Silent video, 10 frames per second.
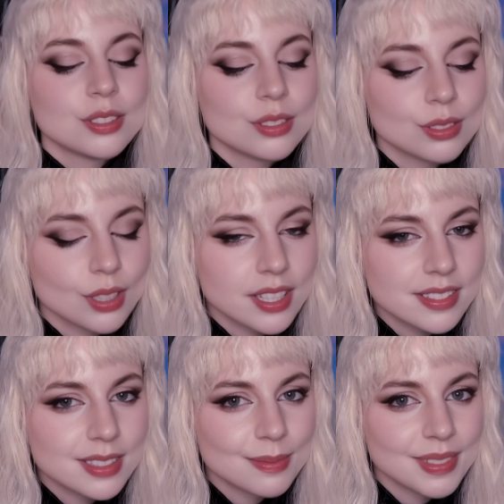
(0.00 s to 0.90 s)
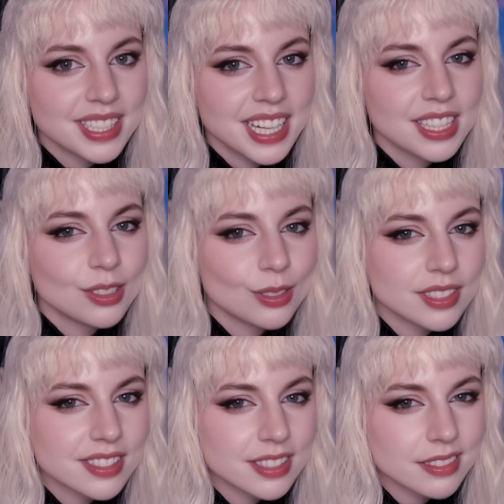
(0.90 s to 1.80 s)
Trust me, I know
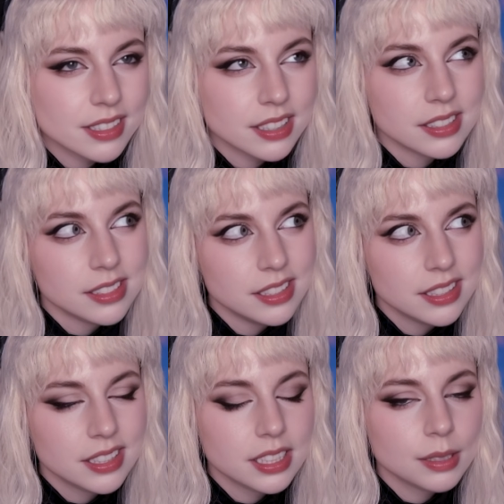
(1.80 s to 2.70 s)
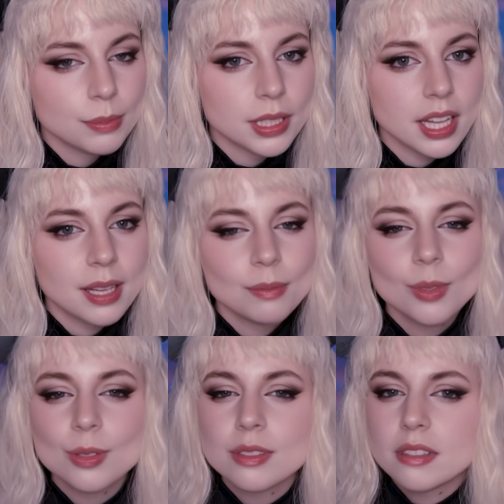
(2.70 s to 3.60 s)
that sounds like a good thing, but like
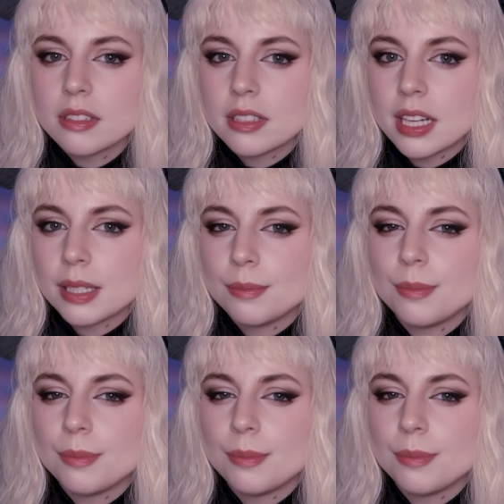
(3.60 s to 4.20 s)
most of the time,